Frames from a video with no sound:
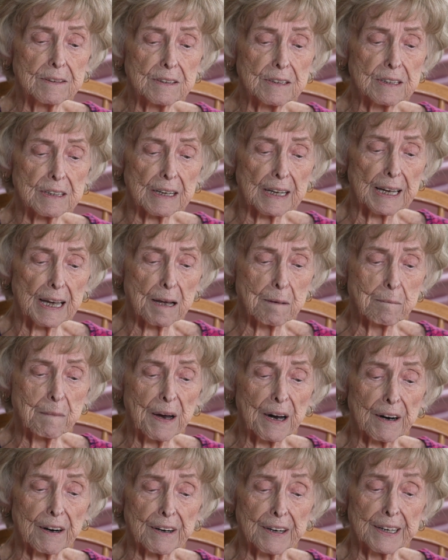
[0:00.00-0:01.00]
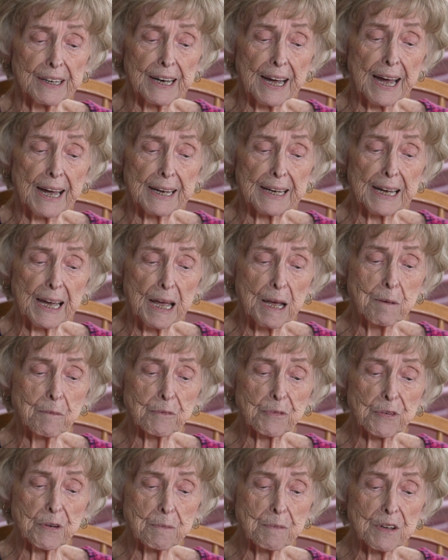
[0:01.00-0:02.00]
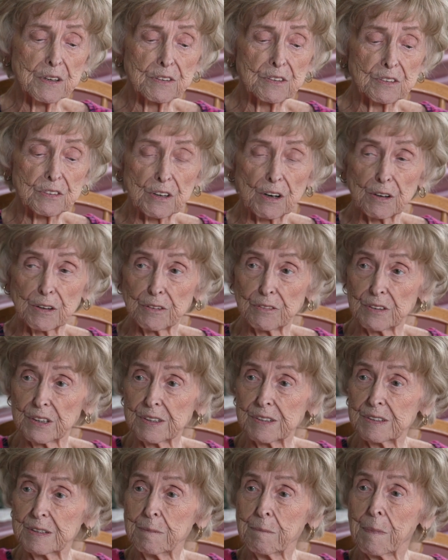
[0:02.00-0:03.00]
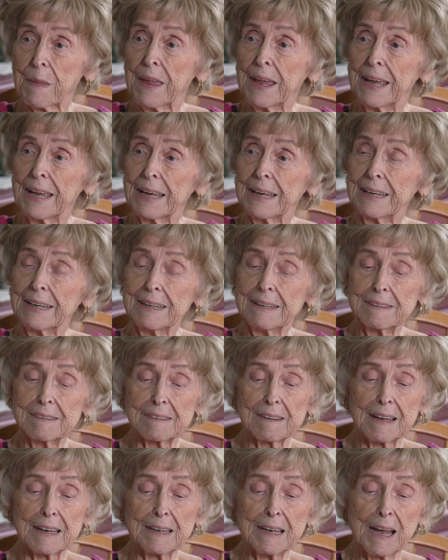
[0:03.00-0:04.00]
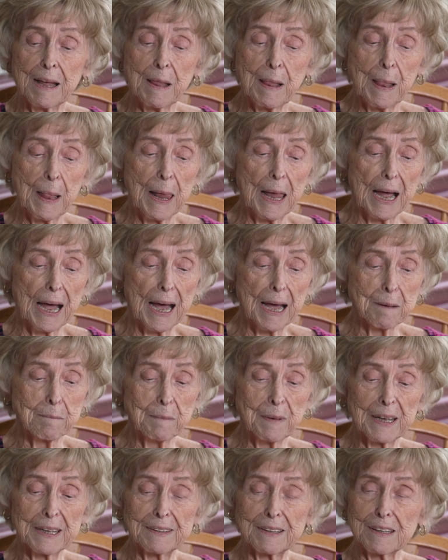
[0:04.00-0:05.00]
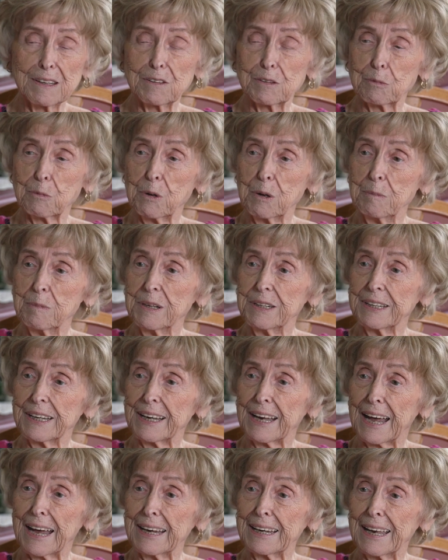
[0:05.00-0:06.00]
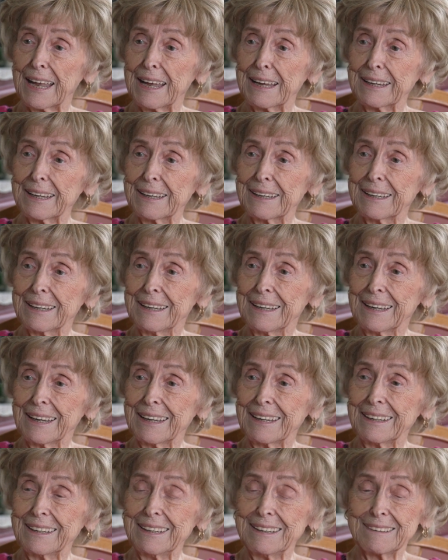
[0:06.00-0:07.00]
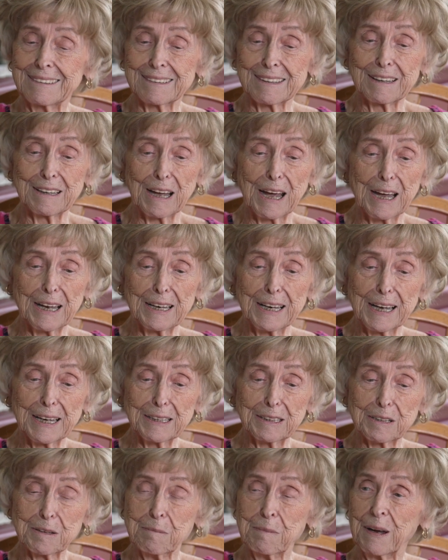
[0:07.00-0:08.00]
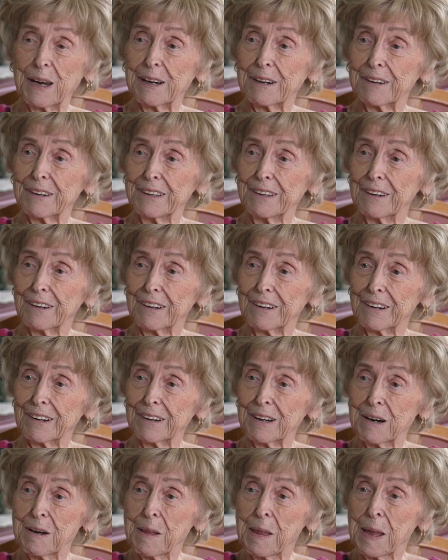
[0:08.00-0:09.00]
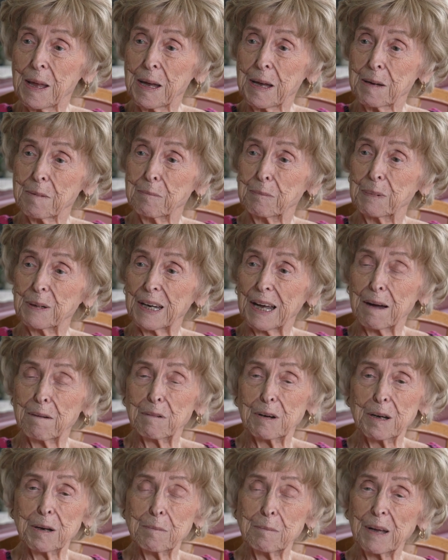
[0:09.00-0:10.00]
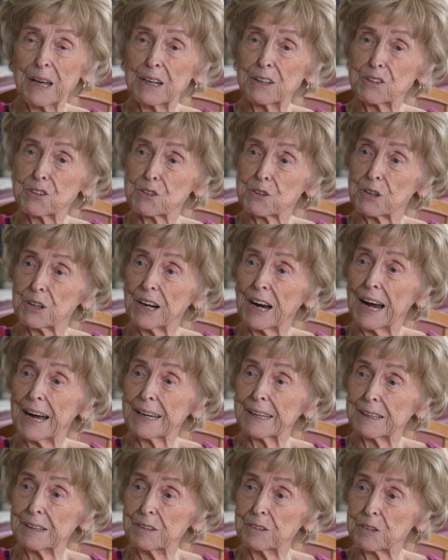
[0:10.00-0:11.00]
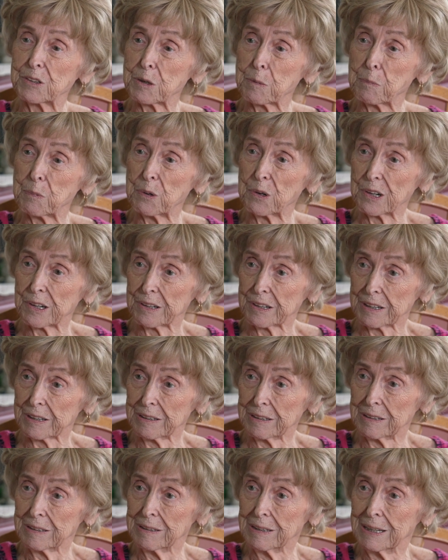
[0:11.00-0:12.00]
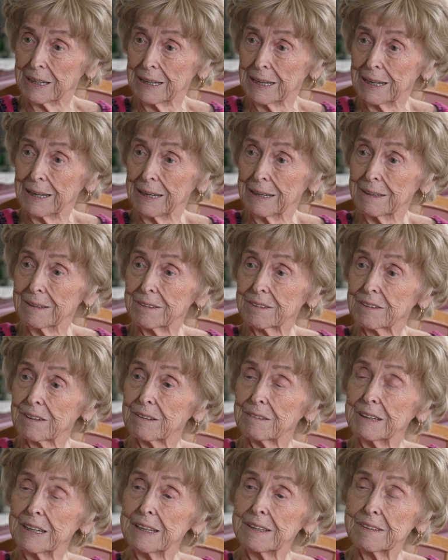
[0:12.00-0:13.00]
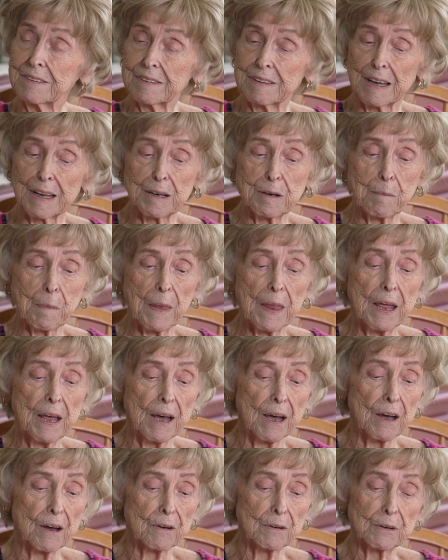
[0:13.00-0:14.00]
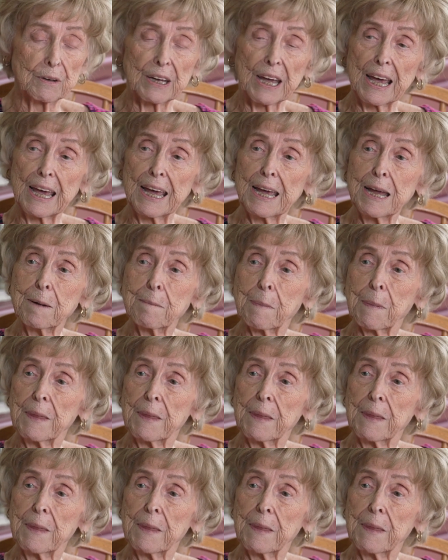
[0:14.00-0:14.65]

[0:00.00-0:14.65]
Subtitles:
to get married. I came from the service," and he said, "I met this woman that I like," and he said, "I'd like to marry her, but I want to make sure I can support her." So he said, "Okay,